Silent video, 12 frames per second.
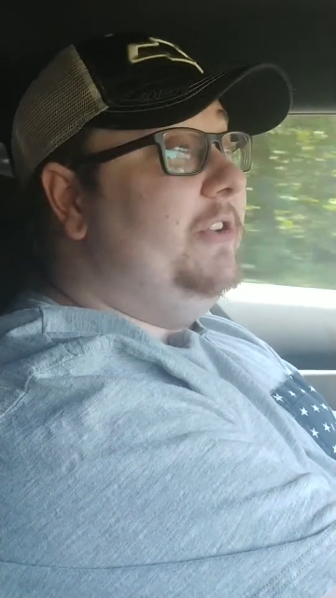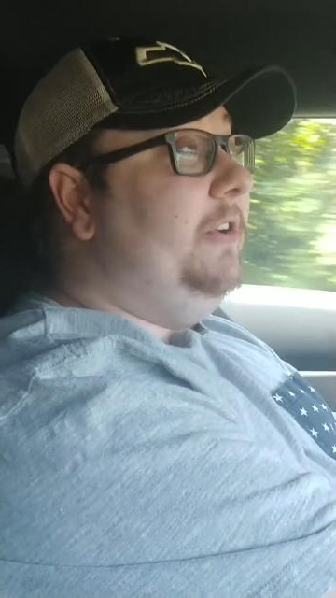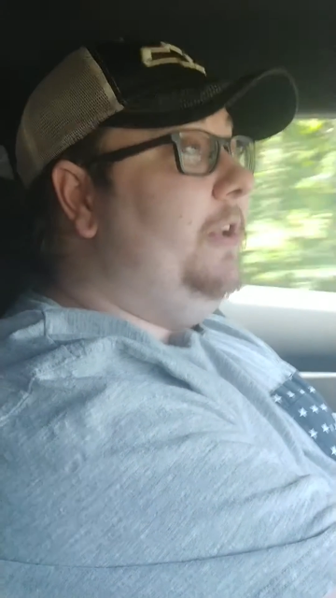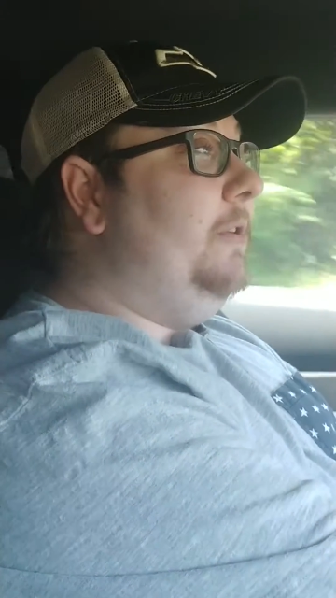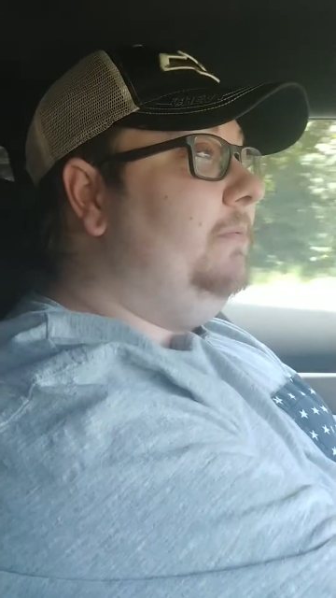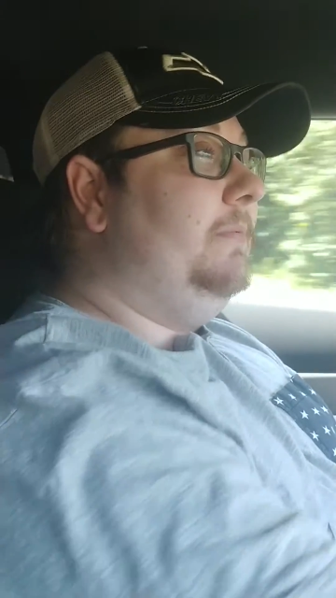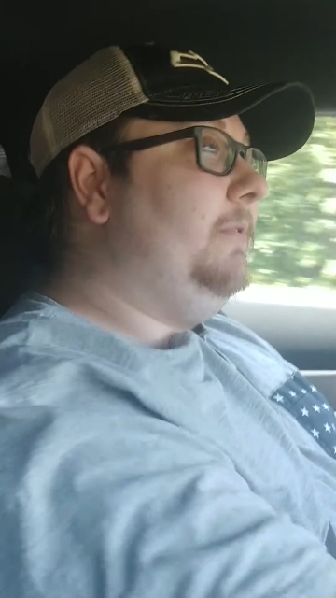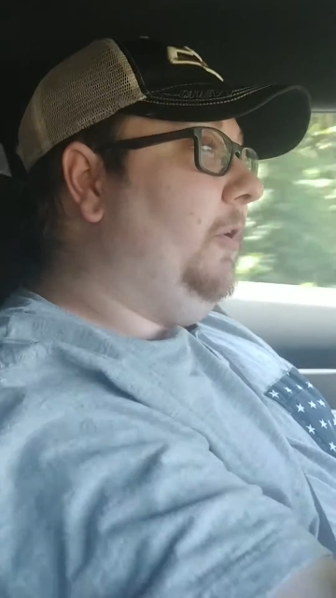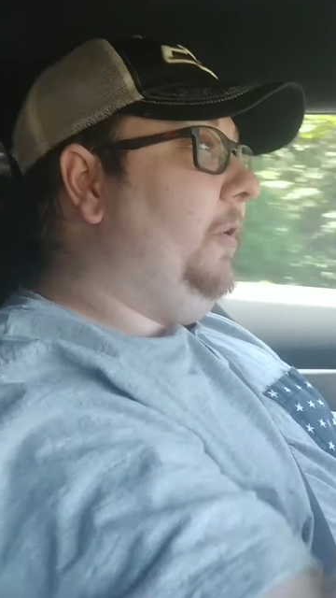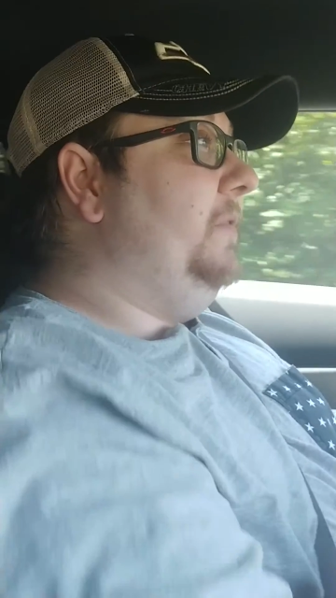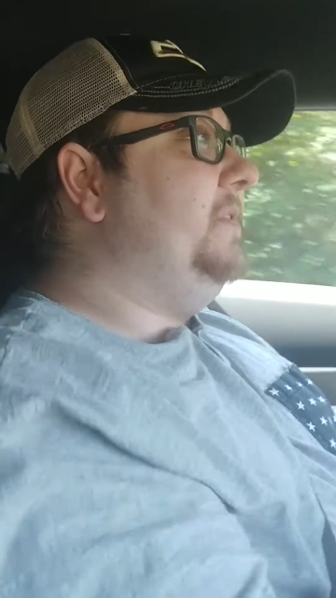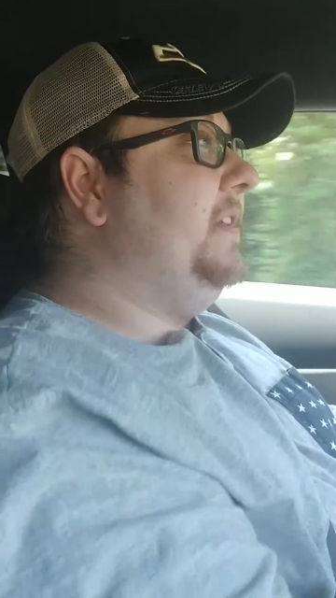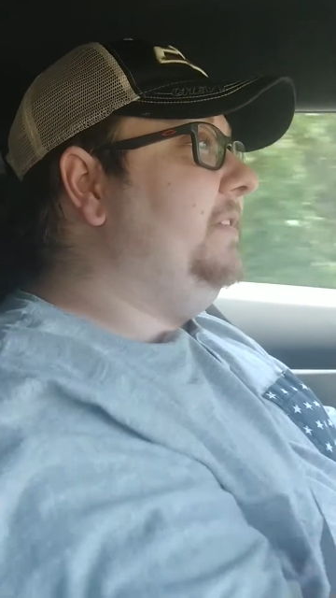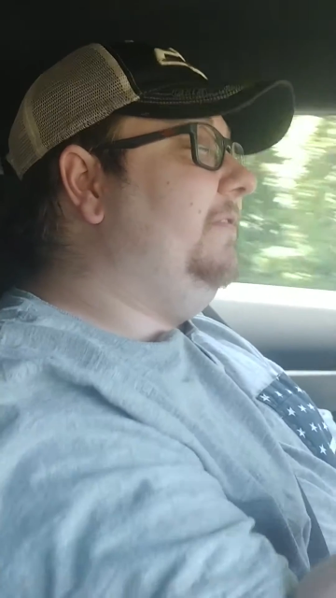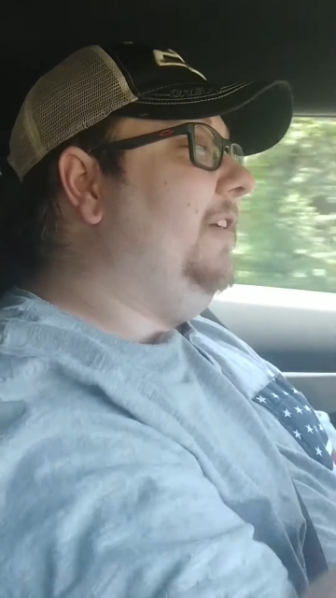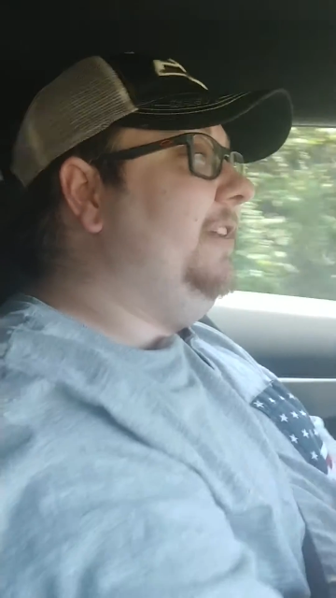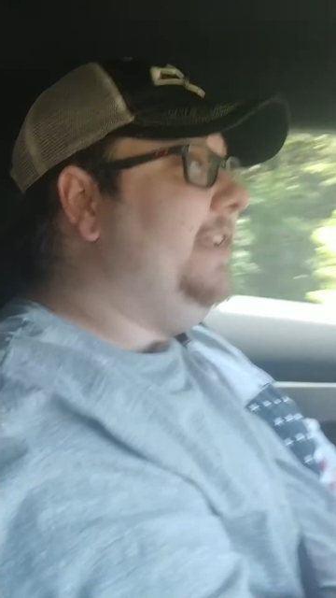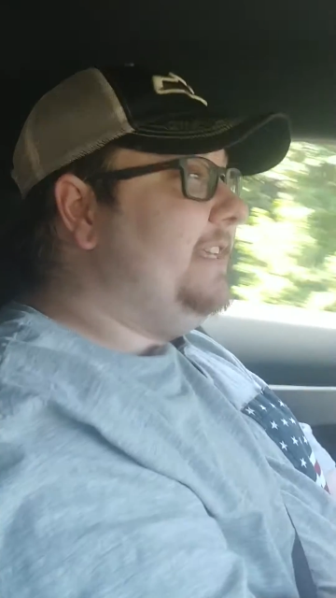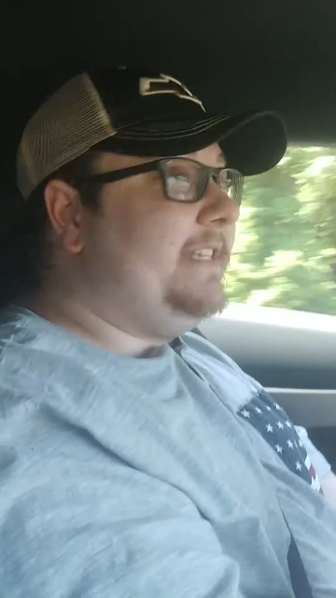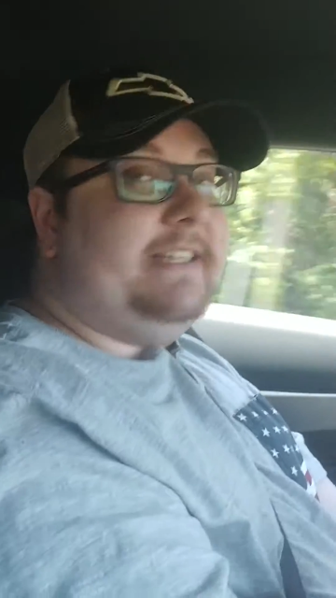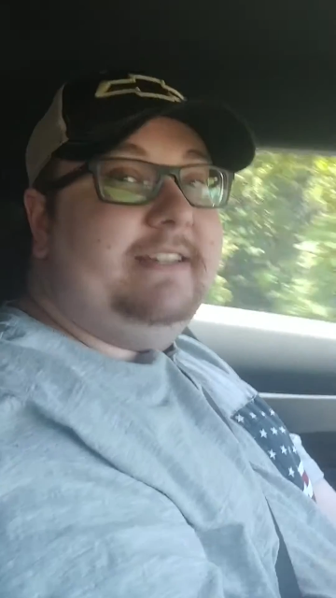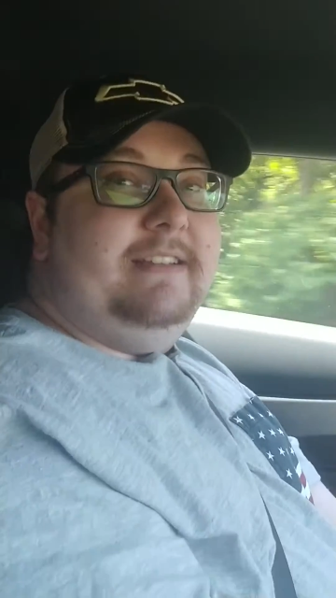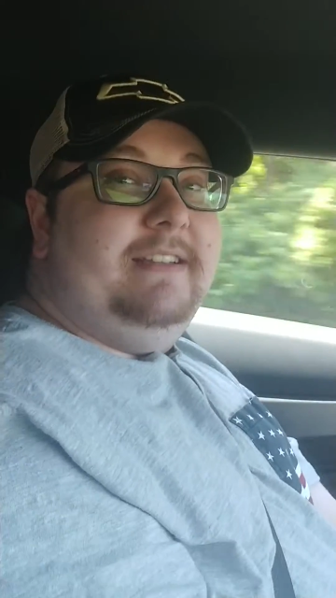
so curves and funness.